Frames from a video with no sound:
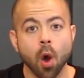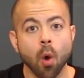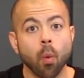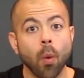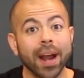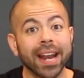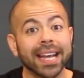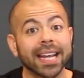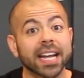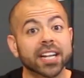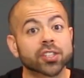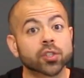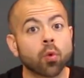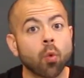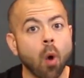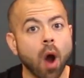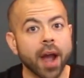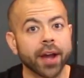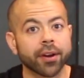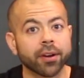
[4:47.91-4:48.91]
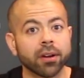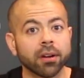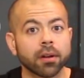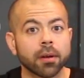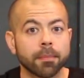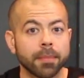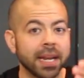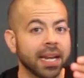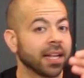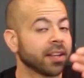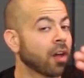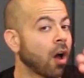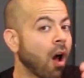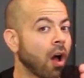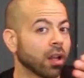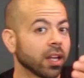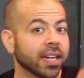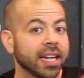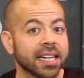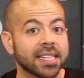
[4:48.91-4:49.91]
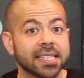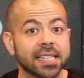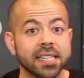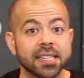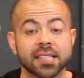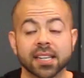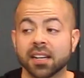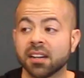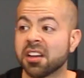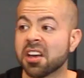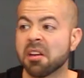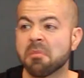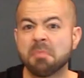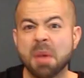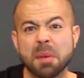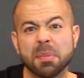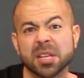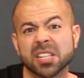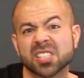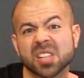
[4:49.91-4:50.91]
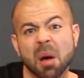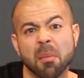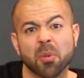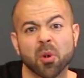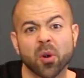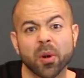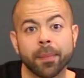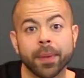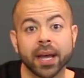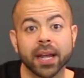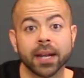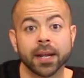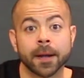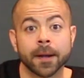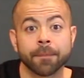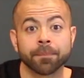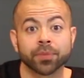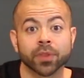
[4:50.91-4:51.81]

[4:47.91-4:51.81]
when it gets quieter, meaning the holiday season, maybe summer a bit,